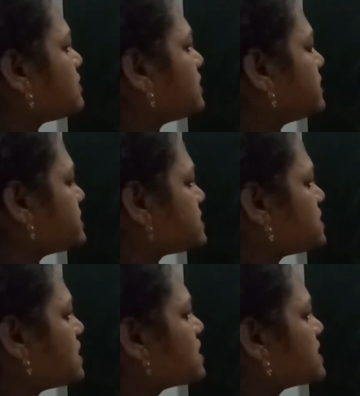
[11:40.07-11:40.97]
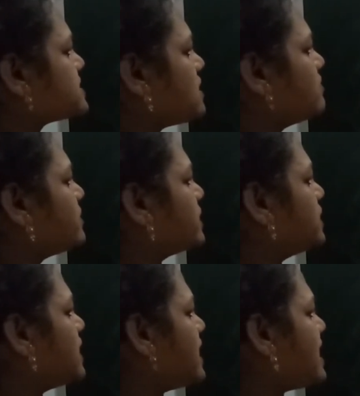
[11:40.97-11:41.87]
let us take
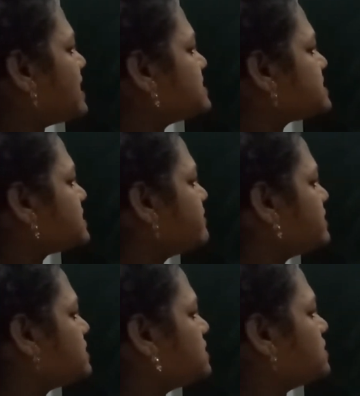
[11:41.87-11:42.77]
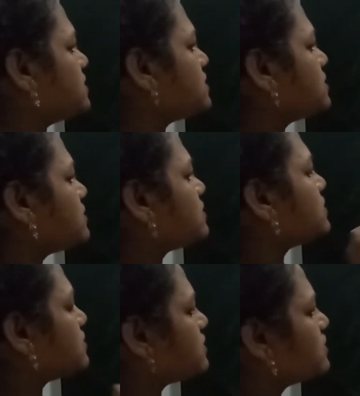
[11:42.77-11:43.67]
example as 70 degree,
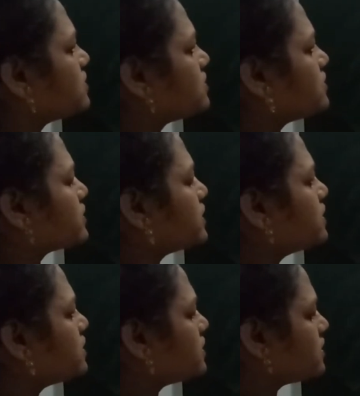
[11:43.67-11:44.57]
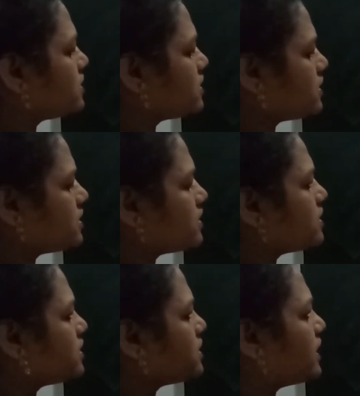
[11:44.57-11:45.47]
okay,
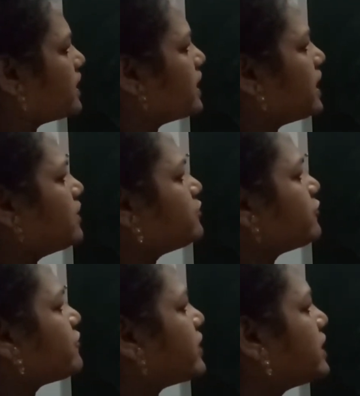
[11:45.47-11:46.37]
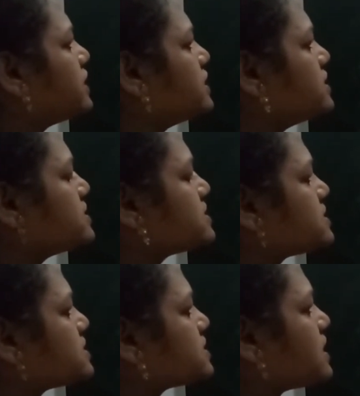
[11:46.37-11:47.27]
and I have to find
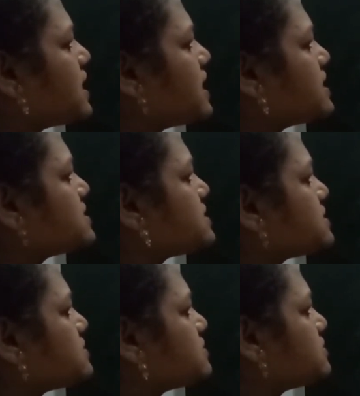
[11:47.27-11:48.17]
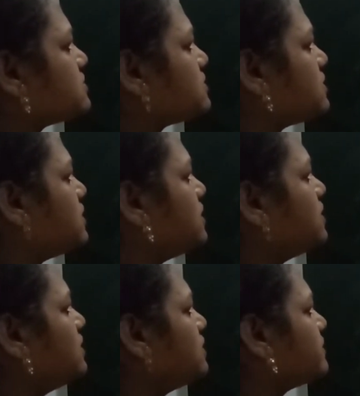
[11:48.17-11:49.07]
this as
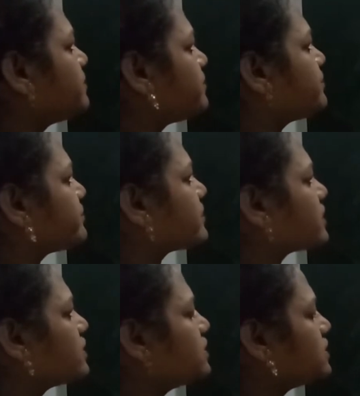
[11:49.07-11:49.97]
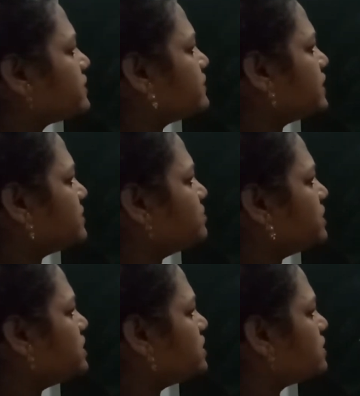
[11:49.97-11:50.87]
A, then
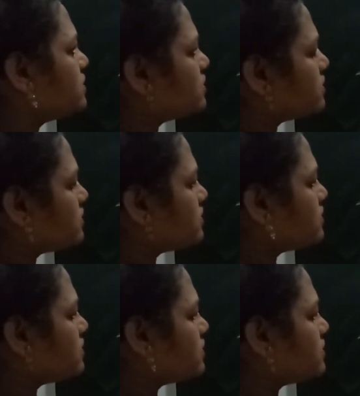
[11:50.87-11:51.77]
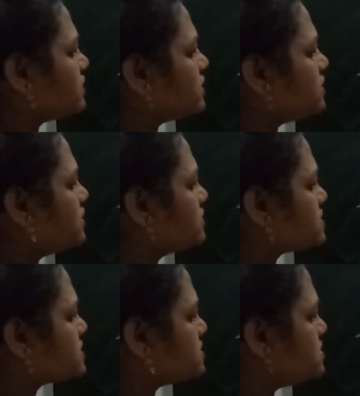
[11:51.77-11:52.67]
B, then here
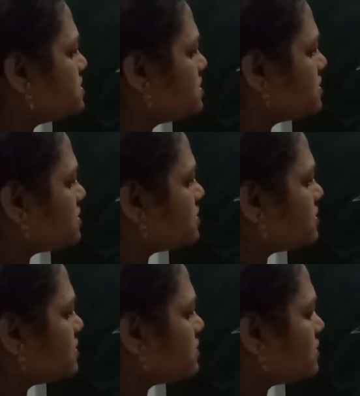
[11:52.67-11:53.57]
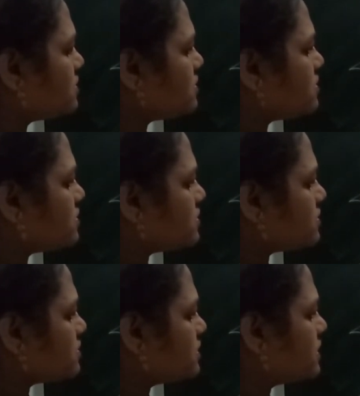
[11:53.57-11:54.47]
C,
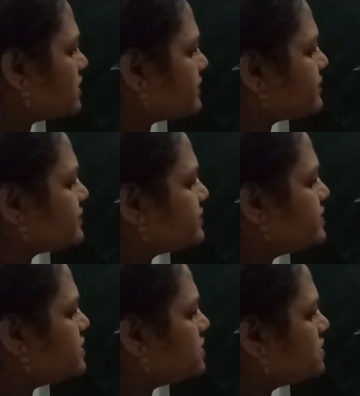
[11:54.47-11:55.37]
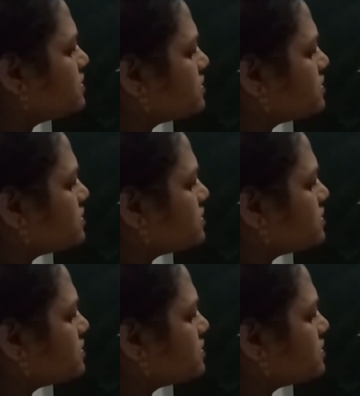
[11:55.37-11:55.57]
then D,